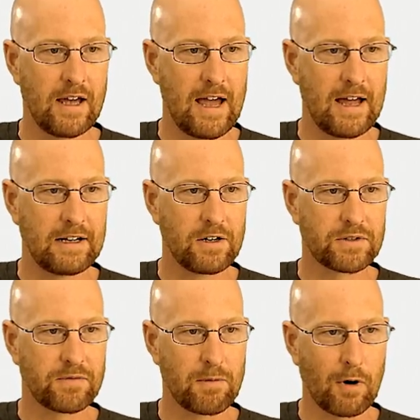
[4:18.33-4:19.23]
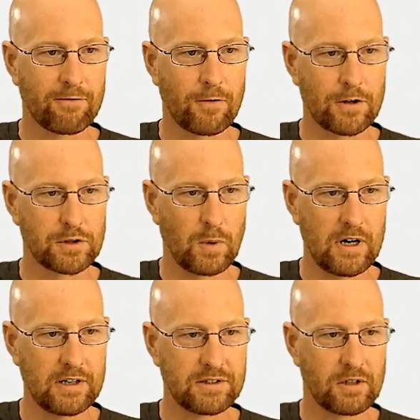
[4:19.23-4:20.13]
And here's from our first
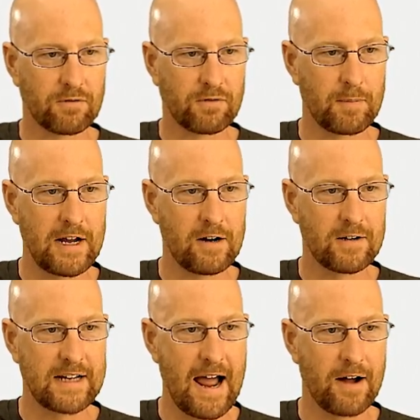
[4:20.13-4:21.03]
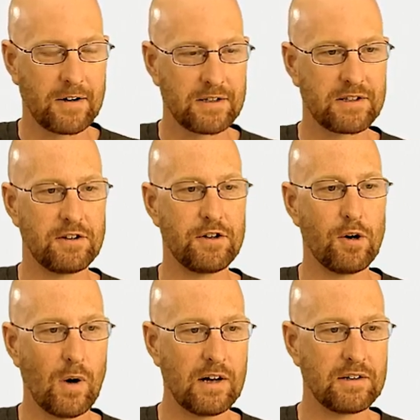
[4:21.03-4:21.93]
one. So from here down is the
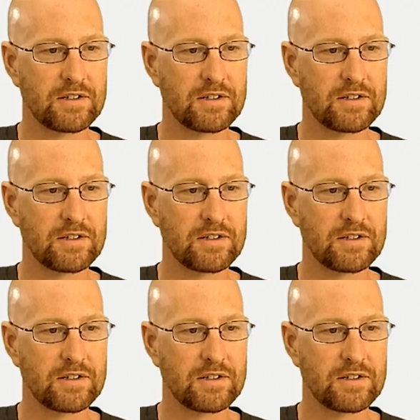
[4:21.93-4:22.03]
new one.